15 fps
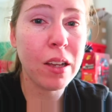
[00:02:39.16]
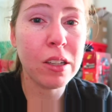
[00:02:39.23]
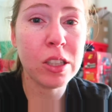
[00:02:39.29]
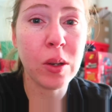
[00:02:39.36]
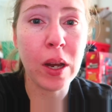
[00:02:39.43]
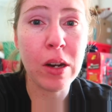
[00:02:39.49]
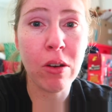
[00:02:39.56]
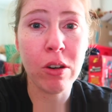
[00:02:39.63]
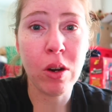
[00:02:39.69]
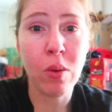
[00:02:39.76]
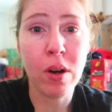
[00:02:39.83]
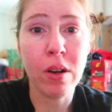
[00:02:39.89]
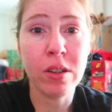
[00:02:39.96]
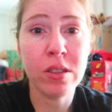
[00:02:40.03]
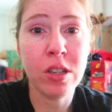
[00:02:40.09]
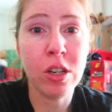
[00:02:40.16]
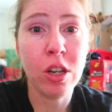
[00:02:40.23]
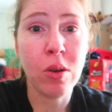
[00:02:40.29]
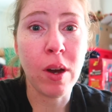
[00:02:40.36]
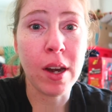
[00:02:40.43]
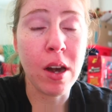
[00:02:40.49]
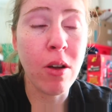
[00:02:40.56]
So I don't know what else to
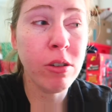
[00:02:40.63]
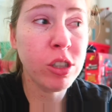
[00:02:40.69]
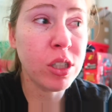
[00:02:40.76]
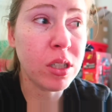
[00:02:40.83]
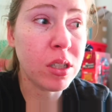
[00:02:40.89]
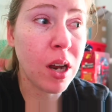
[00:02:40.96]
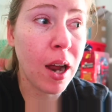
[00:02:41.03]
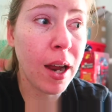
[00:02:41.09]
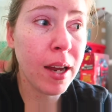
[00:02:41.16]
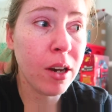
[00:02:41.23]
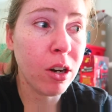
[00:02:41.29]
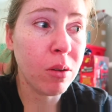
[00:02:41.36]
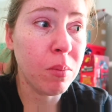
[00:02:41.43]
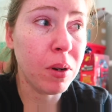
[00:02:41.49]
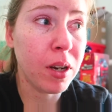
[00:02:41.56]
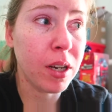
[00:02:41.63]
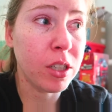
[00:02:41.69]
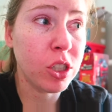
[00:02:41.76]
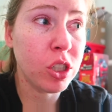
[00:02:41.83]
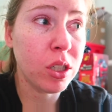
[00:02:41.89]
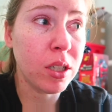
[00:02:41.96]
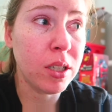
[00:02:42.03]
do. I know she's tired
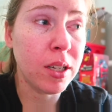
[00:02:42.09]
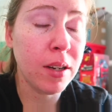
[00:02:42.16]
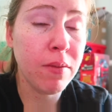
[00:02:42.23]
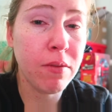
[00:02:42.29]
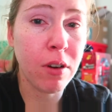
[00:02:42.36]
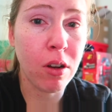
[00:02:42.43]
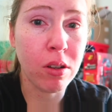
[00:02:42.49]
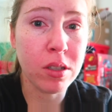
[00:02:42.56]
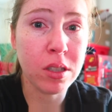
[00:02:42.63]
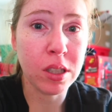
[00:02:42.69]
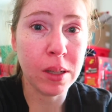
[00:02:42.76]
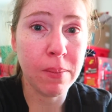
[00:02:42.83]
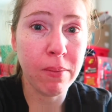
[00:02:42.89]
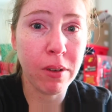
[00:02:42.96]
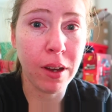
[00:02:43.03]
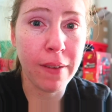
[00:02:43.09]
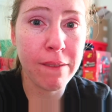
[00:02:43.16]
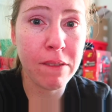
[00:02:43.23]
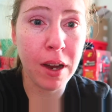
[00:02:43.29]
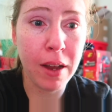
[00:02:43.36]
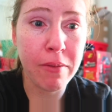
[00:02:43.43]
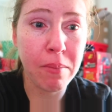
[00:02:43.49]
because she did fall asleep for like
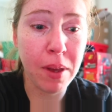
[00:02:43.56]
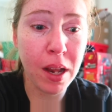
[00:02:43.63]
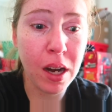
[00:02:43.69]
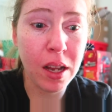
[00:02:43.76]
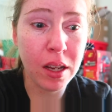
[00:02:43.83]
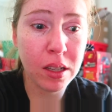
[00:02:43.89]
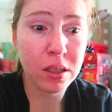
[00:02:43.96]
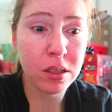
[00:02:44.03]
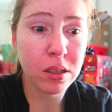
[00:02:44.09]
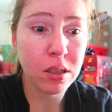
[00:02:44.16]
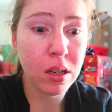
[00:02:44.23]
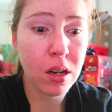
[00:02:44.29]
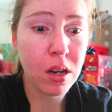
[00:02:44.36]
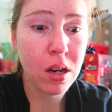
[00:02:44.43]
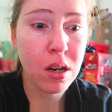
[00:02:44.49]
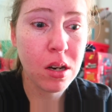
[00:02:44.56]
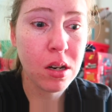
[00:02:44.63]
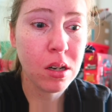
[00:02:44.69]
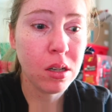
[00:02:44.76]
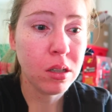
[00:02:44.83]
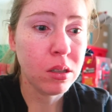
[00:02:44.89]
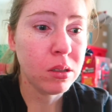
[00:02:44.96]
5 minutes,
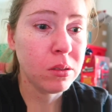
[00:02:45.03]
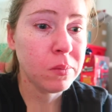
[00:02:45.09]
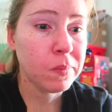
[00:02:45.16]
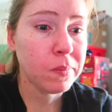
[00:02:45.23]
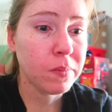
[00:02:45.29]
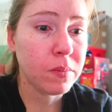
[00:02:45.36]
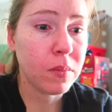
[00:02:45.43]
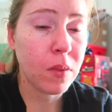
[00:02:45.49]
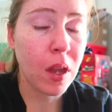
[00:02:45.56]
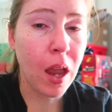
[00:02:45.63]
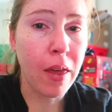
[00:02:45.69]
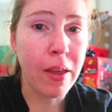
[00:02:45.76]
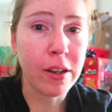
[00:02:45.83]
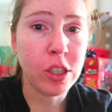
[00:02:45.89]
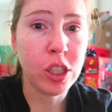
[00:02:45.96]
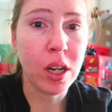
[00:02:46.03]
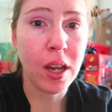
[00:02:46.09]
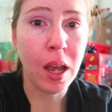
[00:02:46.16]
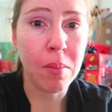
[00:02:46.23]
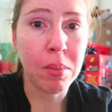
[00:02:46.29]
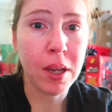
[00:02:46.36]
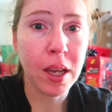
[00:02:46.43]
and she
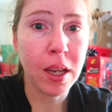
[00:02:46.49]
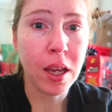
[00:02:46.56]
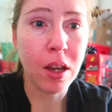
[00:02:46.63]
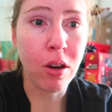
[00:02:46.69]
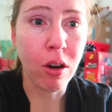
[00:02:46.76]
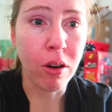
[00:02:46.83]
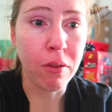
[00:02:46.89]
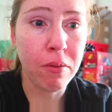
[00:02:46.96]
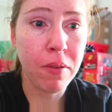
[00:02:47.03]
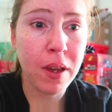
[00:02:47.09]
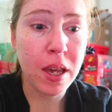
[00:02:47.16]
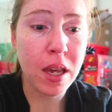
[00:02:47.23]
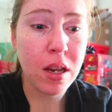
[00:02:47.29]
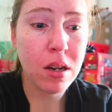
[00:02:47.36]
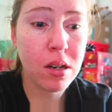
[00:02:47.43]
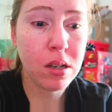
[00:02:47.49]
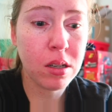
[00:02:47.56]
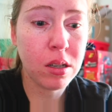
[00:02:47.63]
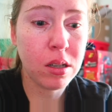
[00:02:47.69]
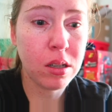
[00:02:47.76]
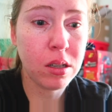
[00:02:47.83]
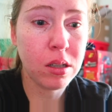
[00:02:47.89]
kept kicking her feet,
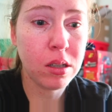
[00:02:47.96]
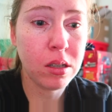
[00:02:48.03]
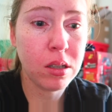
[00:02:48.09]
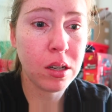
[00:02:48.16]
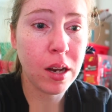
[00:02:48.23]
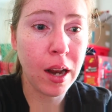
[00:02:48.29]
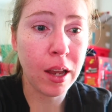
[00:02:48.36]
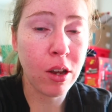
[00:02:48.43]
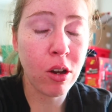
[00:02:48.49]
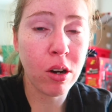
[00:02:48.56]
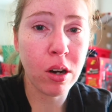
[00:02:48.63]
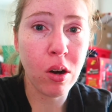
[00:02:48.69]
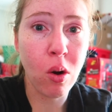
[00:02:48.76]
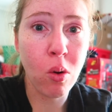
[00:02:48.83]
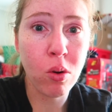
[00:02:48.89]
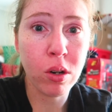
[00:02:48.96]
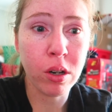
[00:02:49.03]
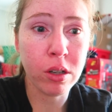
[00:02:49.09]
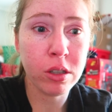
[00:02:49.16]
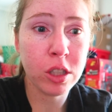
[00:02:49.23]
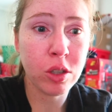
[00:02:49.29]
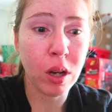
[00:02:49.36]
and I couldn't hold
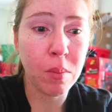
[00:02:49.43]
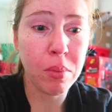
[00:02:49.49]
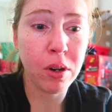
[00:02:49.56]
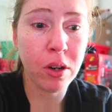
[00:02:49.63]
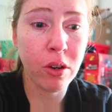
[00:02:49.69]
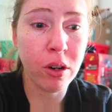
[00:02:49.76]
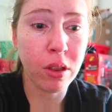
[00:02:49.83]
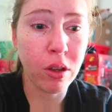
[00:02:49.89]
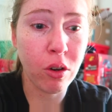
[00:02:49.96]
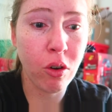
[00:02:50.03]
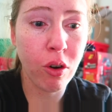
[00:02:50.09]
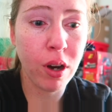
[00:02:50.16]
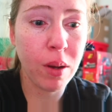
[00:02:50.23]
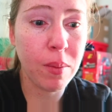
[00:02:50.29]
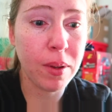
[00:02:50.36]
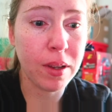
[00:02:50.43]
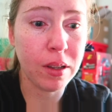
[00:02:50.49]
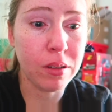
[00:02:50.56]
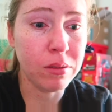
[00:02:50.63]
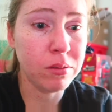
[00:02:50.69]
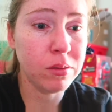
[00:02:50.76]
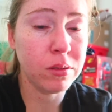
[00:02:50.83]
her, so I put her in the crib,
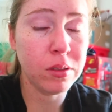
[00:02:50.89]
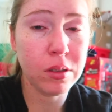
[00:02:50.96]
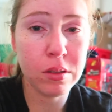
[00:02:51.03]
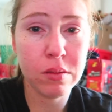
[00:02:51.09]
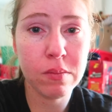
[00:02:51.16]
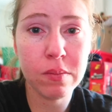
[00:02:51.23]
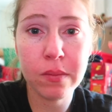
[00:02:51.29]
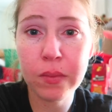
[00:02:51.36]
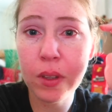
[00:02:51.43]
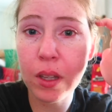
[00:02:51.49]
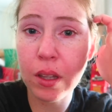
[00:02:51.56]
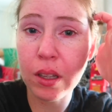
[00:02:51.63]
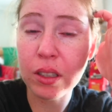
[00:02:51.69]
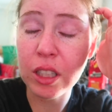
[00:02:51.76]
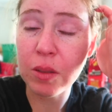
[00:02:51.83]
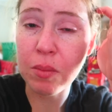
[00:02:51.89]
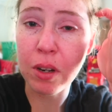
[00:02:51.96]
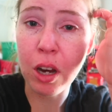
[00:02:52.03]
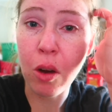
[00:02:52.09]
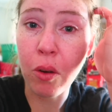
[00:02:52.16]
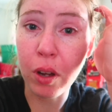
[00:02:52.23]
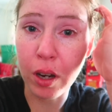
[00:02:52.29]
and this has
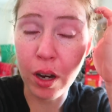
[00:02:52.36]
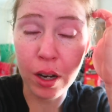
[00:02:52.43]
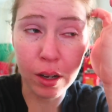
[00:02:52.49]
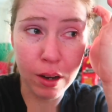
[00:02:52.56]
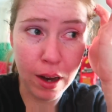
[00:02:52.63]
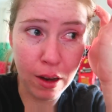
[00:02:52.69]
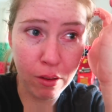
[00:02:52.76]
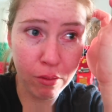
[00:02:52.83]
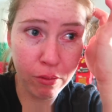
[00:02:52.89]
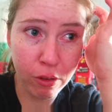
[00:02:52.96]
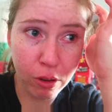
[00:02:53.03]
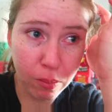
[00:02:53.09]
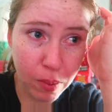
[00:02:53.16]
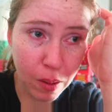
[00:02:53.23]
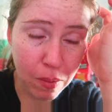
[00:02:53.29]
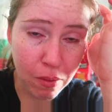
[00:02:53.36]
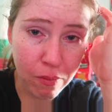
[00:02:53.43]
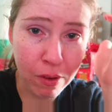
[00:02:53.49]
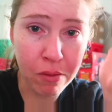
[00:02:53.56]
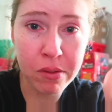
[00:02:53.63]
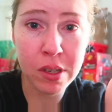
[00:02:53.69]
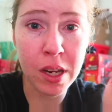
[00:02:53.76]
been going on now for maybe
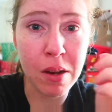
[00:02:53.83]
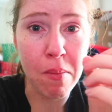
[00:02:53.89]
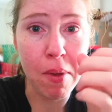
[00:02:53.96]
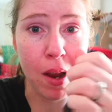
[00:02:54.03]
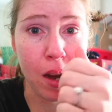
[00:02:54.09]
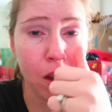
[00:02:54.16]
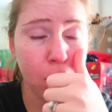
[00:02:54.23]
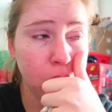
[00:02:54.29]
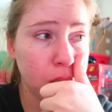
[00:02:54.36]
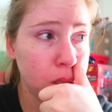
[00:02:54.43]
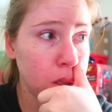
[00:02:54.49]
15 minutes.